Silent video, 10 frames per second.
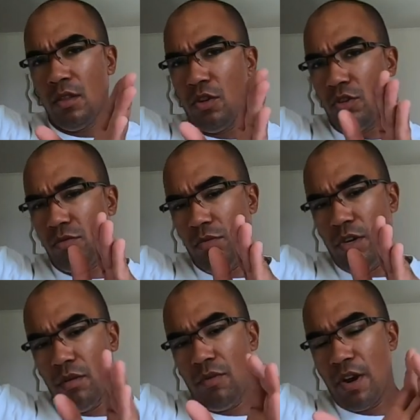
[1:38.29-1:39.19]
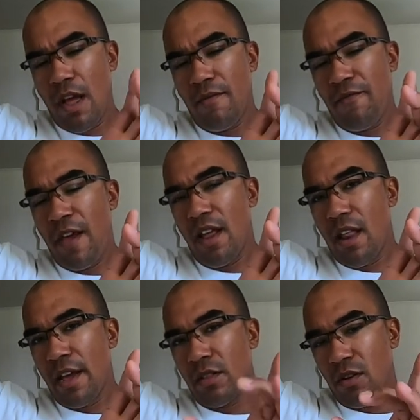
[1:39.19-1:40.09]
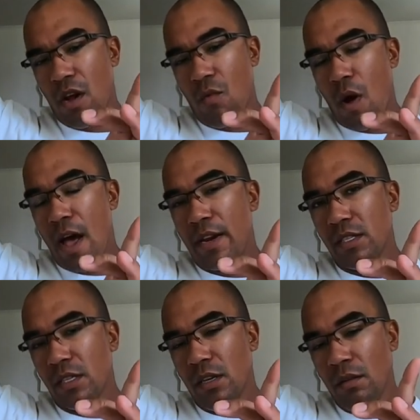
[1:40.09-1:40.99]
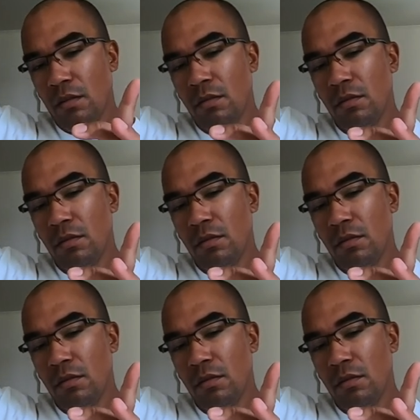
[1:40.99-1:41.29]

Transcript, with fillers: They're, you know, they're not fat like, they're not wide as a,